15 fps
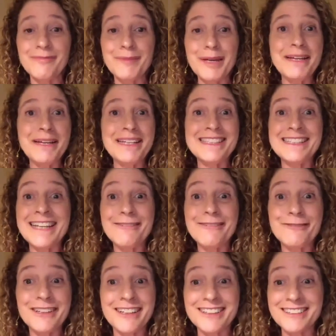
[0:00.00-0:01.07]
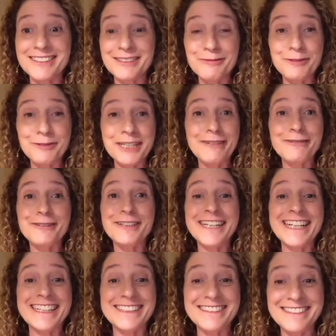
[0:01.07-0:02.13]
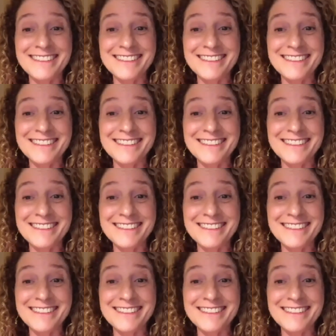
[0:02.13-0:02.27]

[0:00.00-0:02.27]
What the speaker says: Maybe it's Netflix, whatever it is.